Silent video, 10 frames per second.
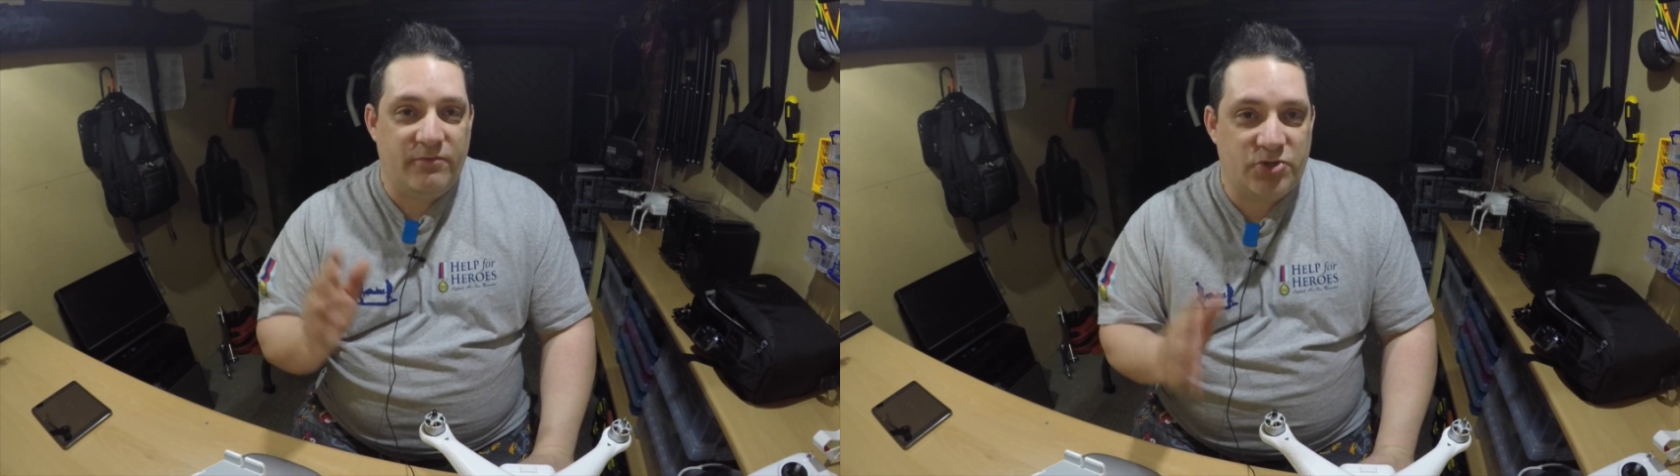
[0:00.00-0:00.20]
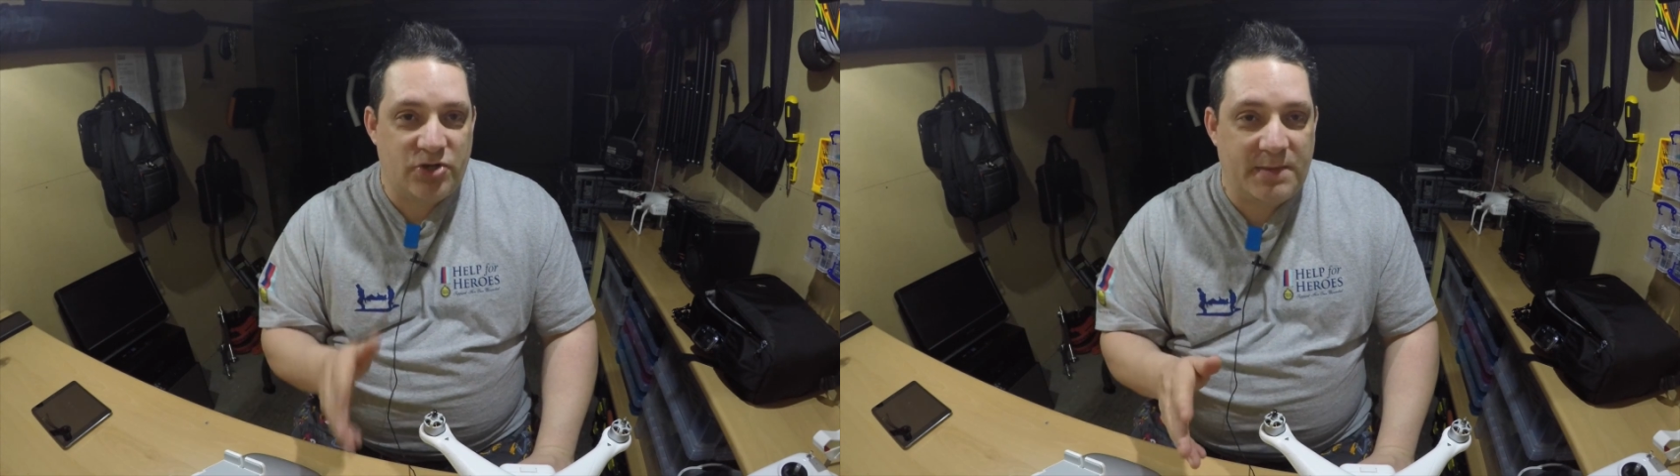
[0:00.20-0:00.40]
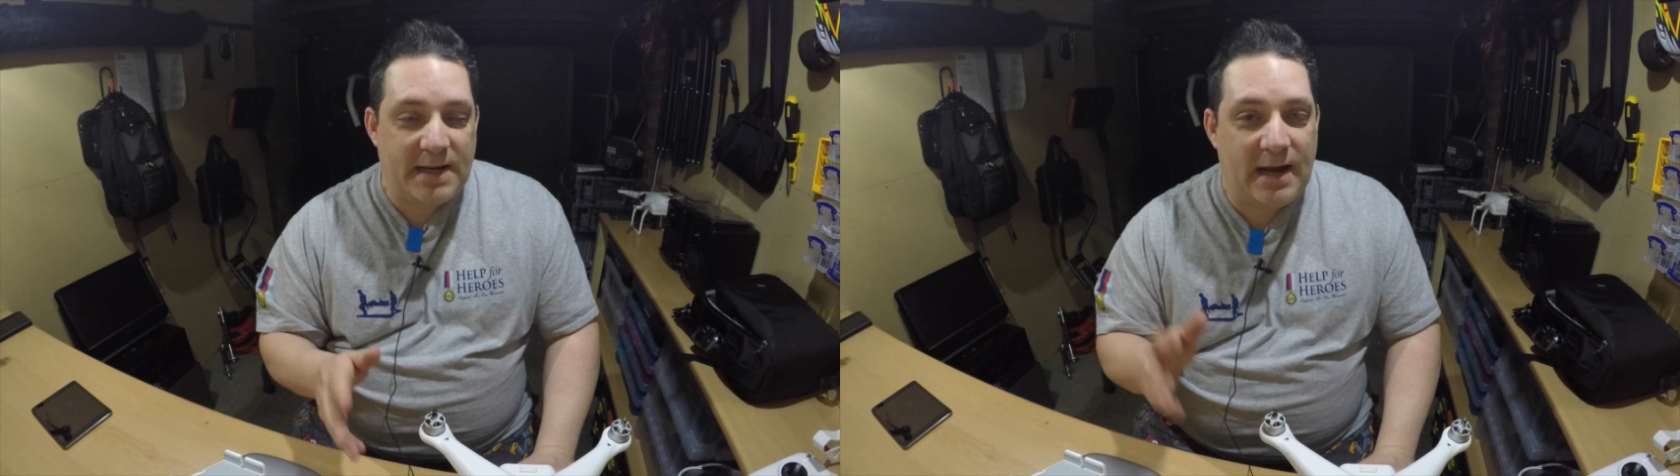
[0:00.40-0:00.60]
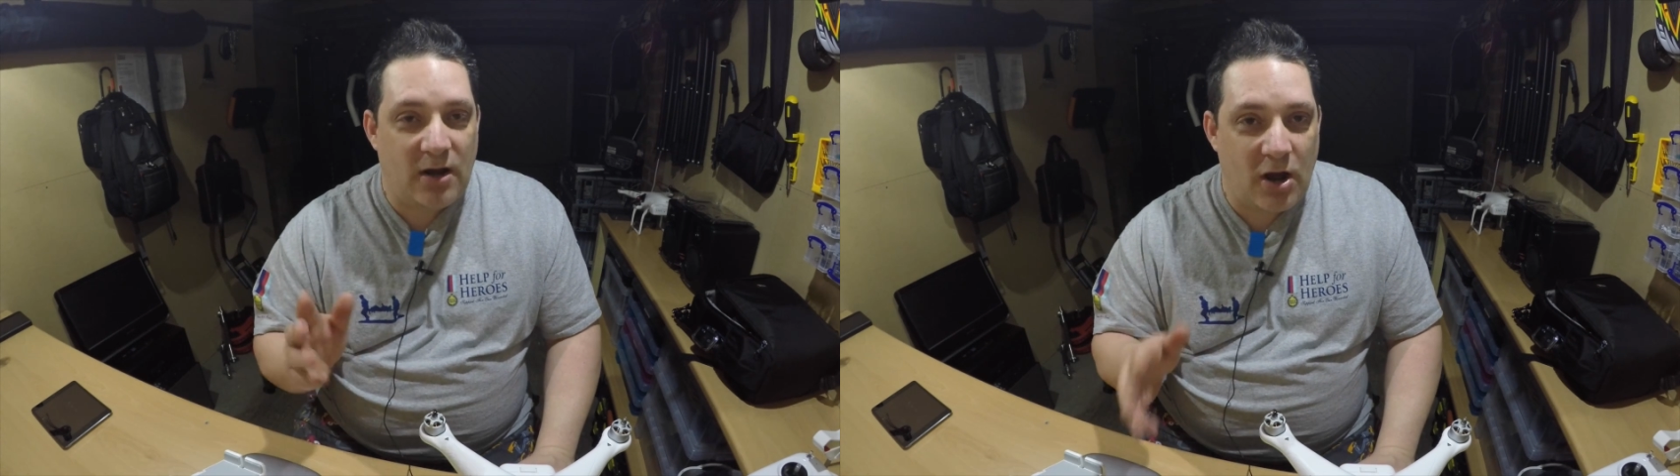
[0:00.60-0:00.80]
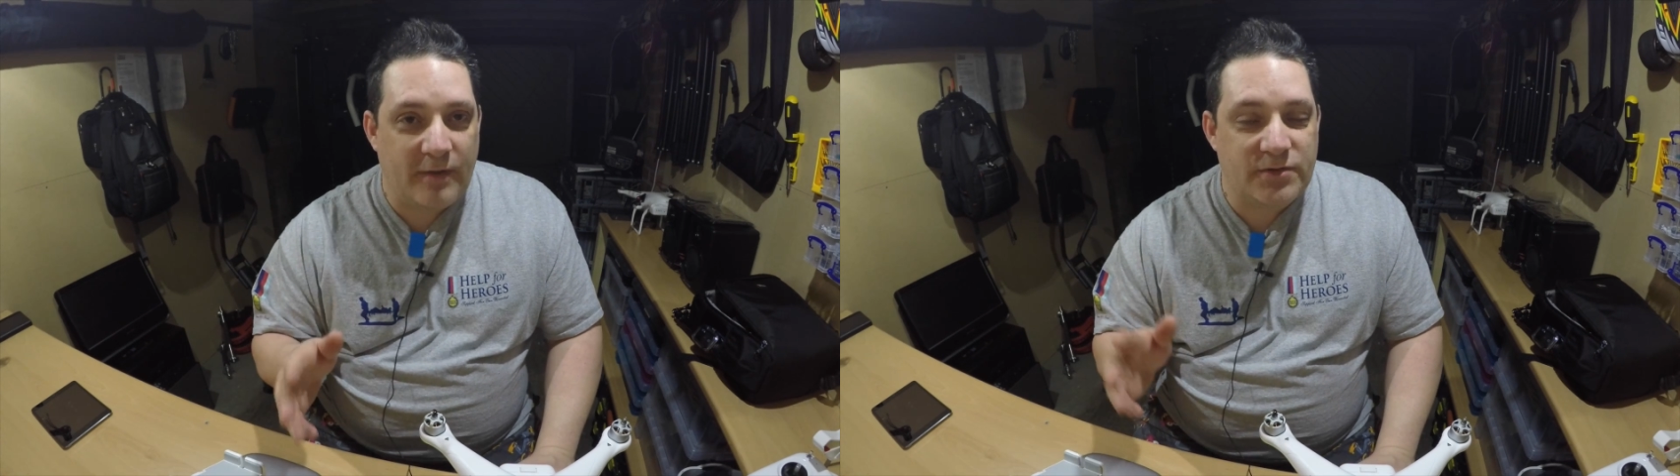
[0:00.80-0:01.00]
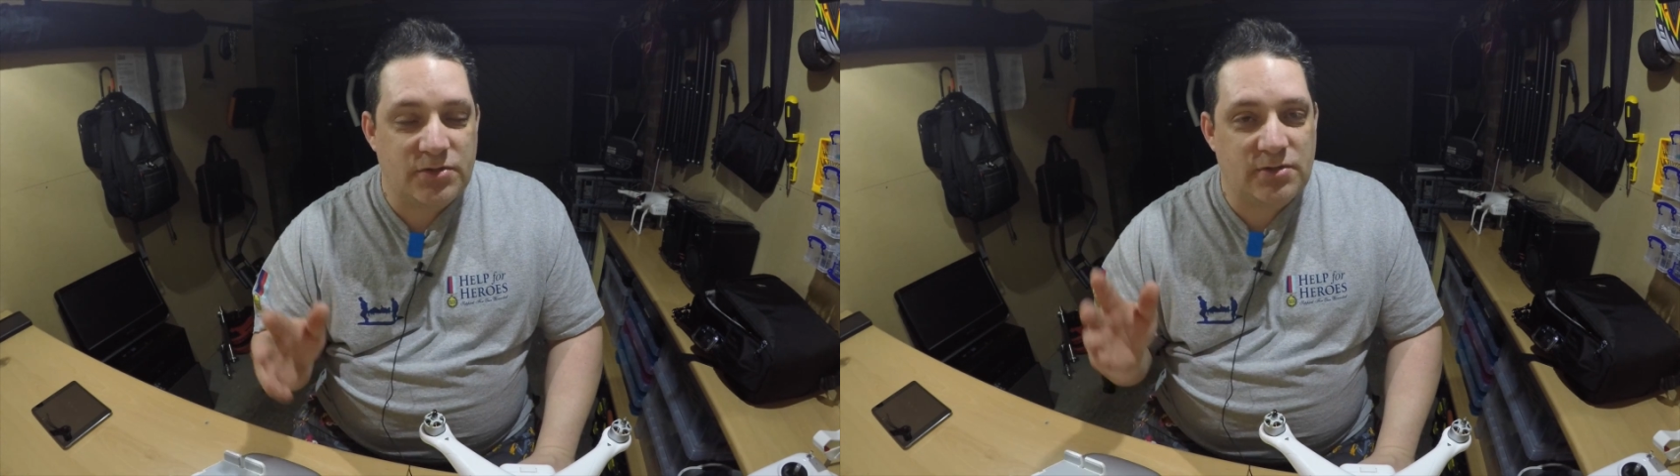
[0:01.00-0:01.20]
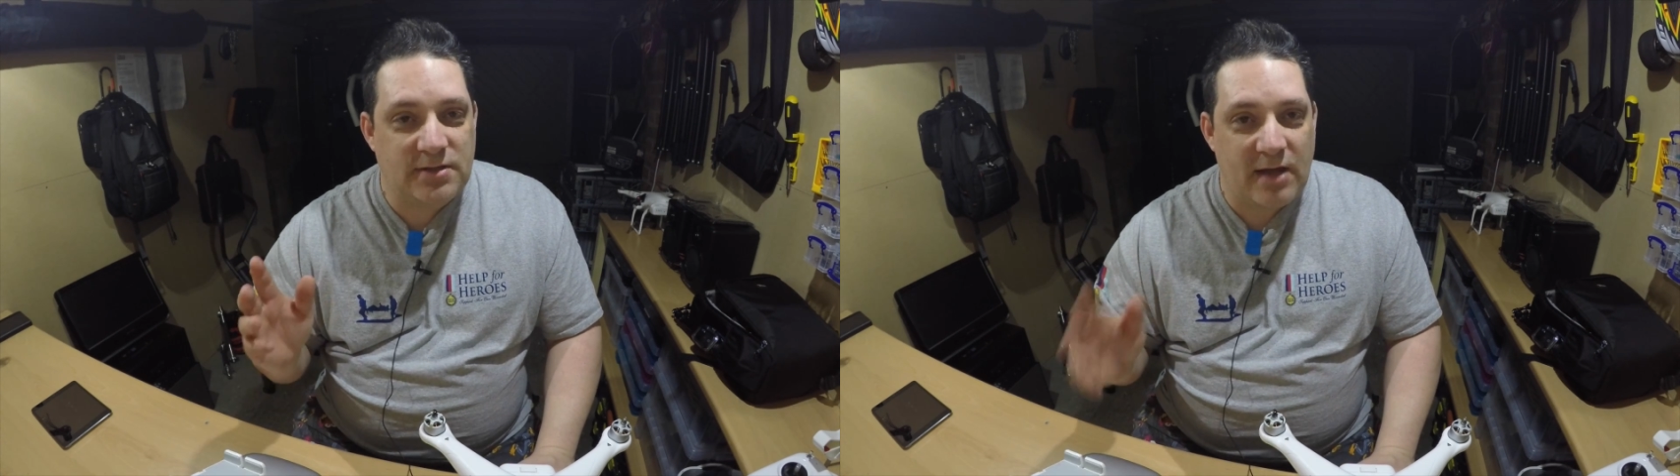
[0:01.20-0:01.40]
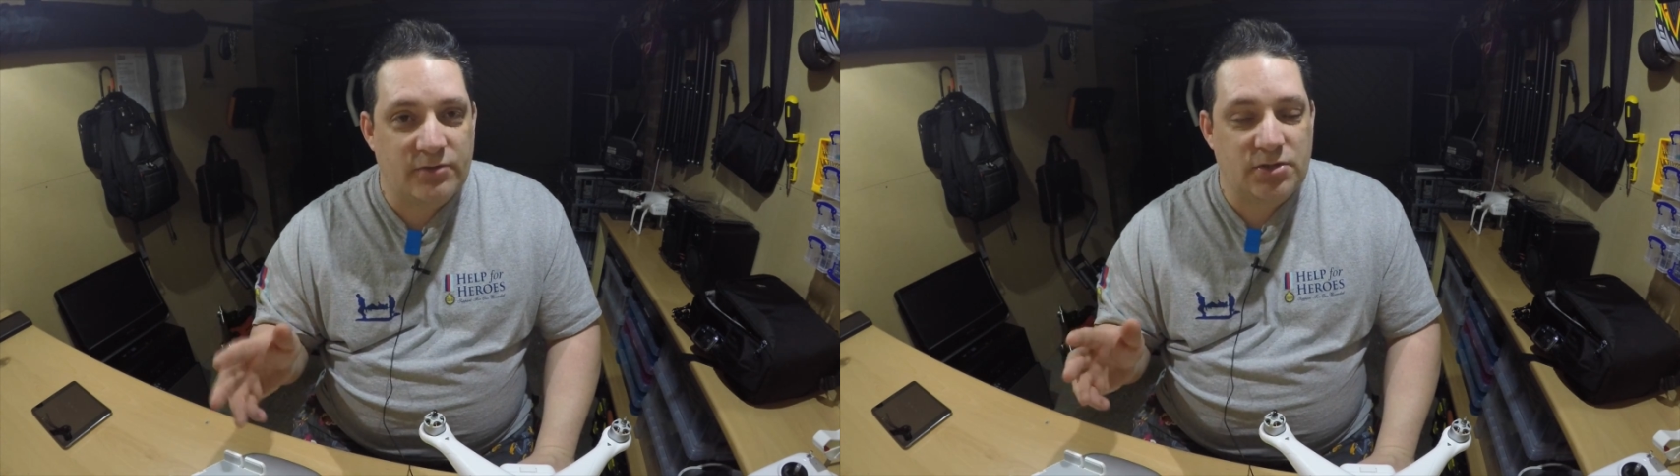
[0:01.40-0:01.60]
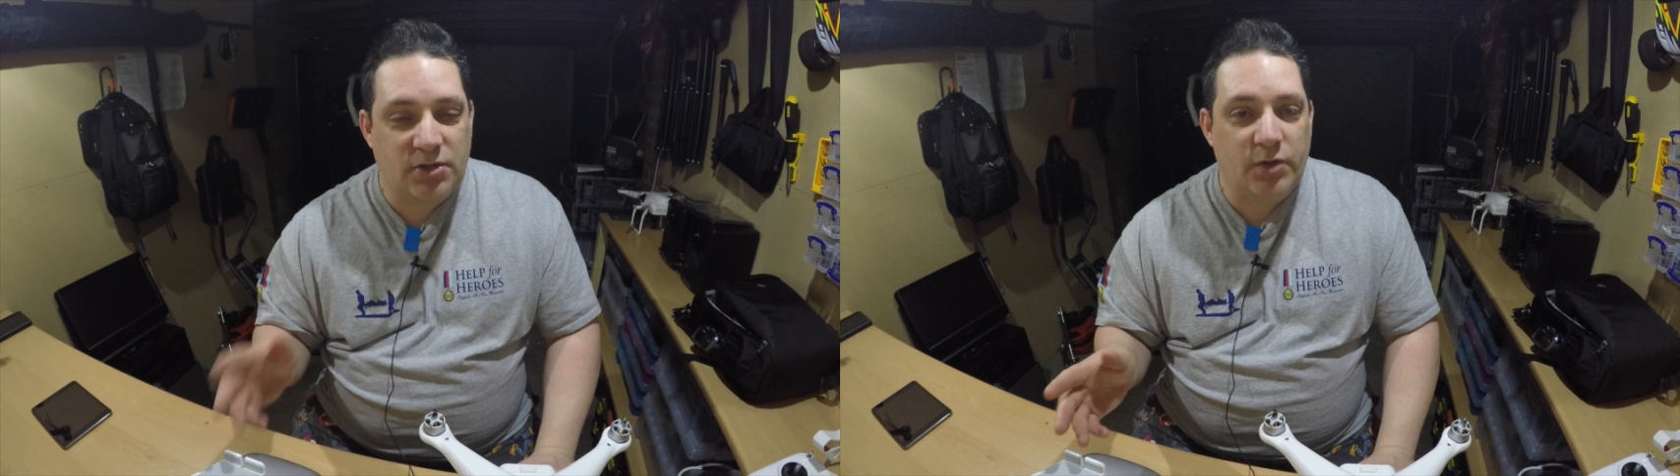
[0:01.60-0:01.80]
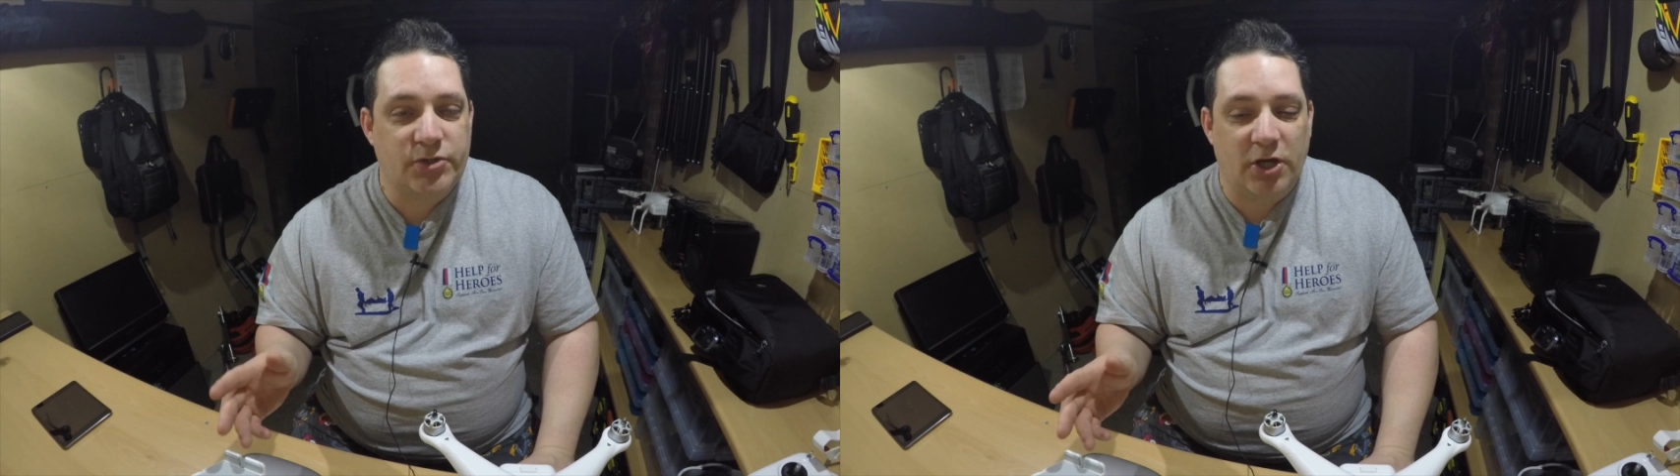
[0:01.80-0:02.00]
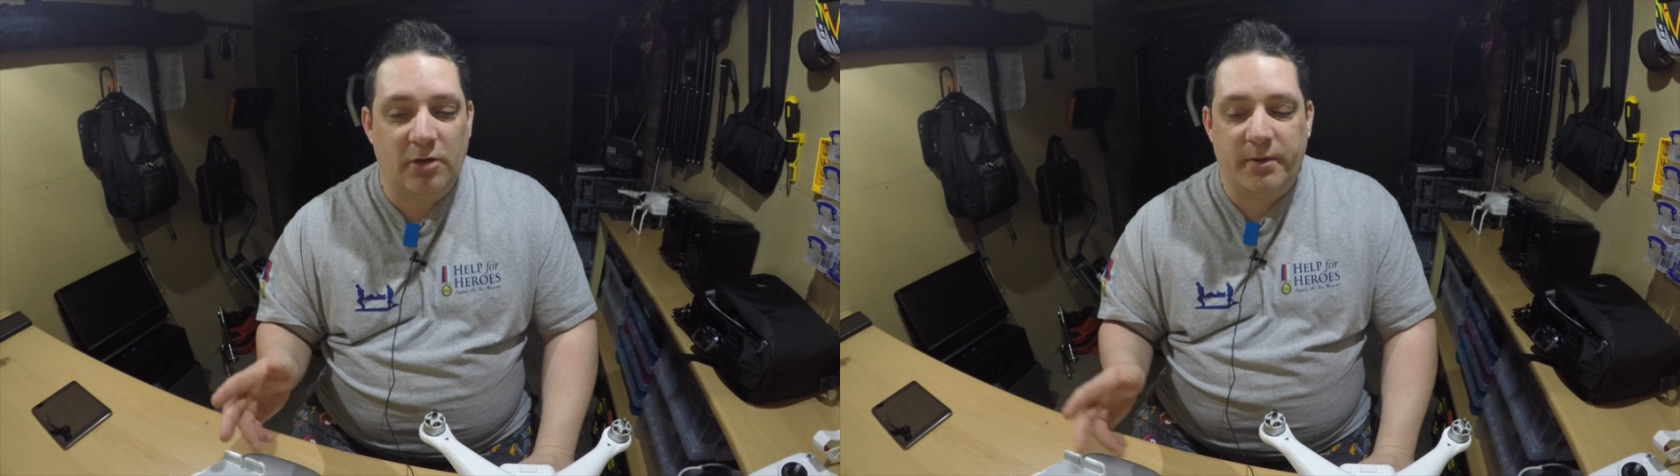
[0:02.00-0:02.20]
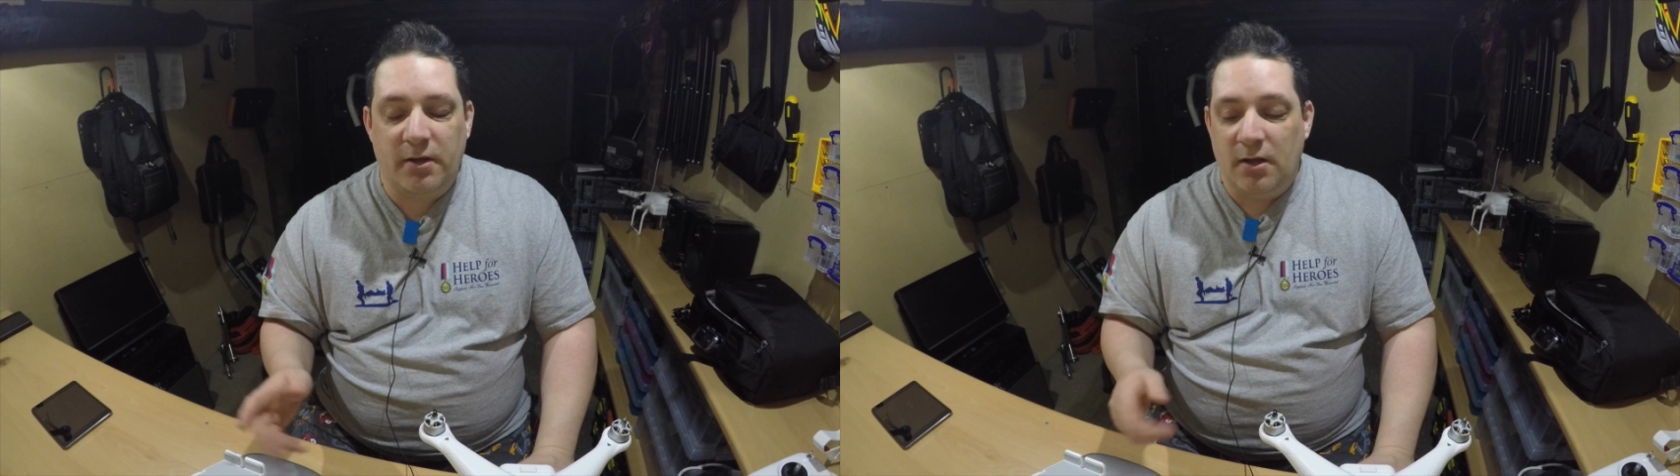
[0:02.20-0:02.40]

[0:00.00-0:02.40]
streaming that live down to YouTube.